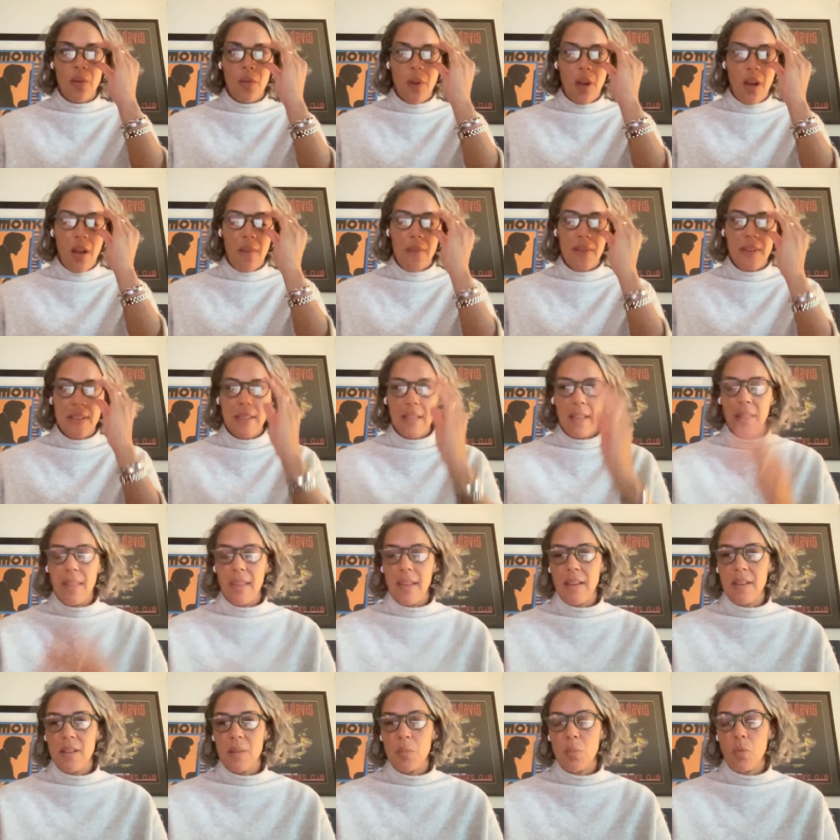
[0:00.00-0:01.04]
obviously
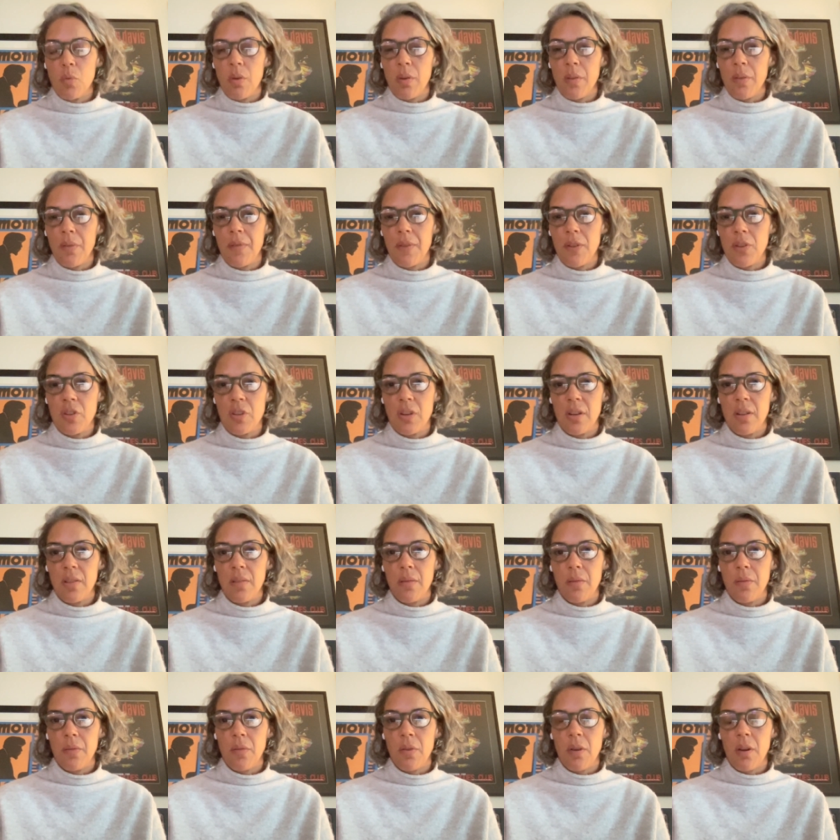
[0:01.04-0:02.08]
things more efficient
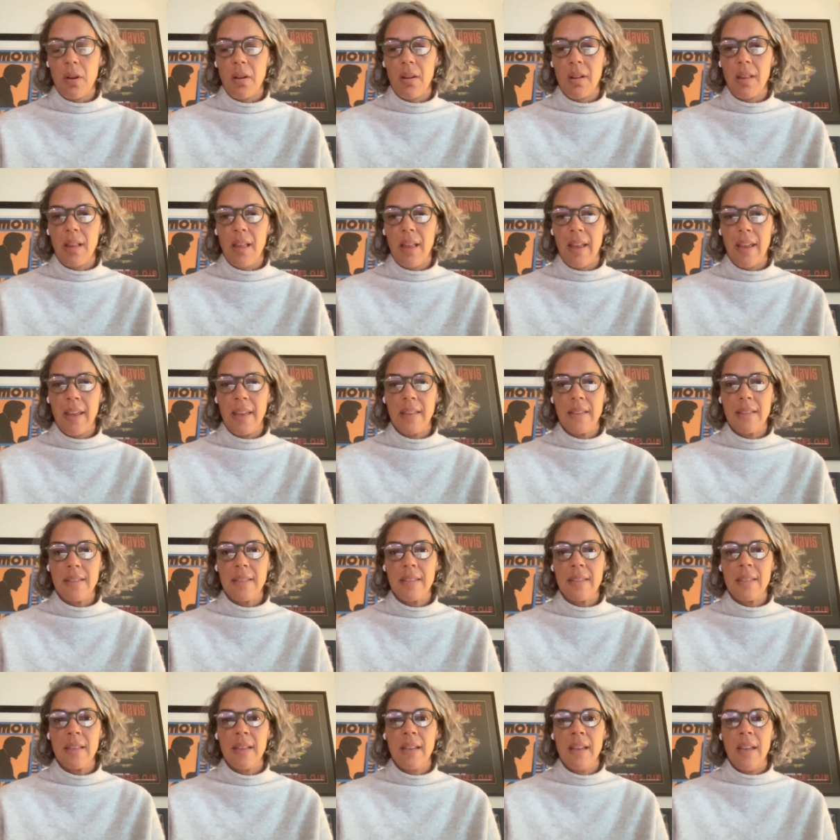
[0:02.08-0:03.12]
for our
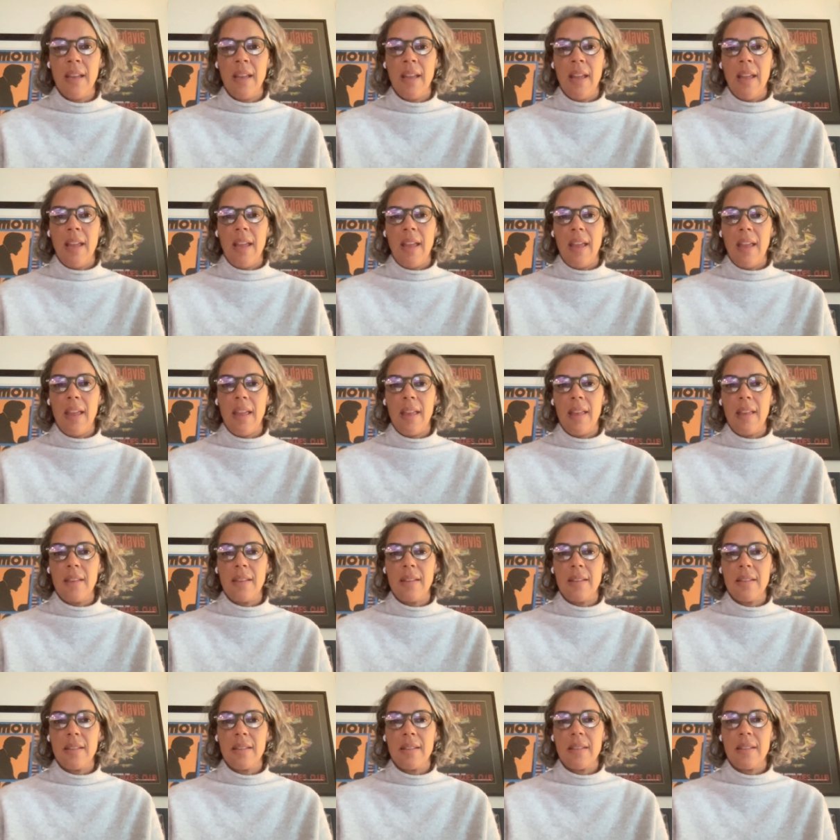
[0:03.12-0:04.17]
clients,
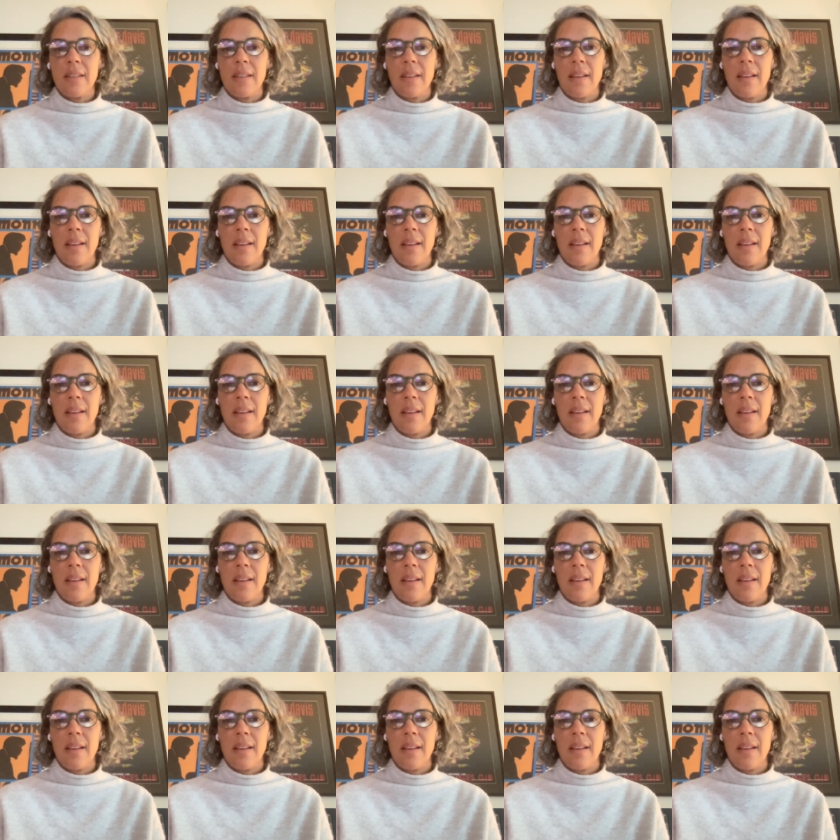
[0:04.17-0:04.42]
and